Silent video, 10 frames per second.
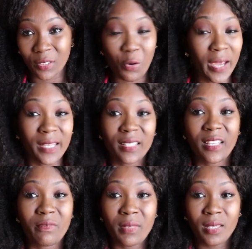Go ahead and
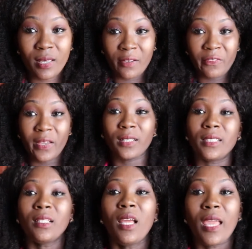give me a
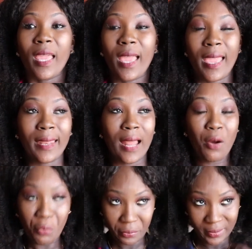filling, and
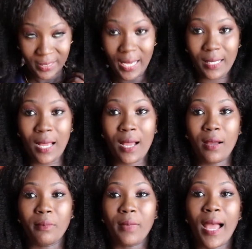I will retake.
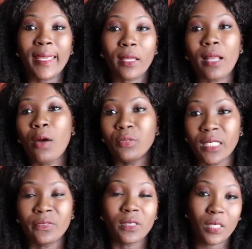I will
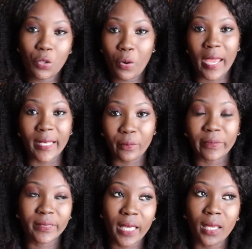definitely go ahead and
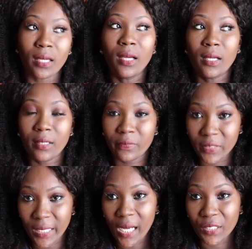retake
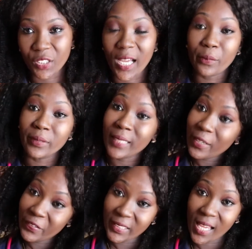physiology. I
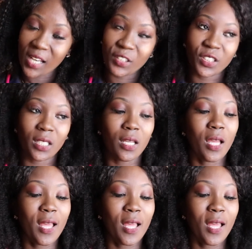retake physiology.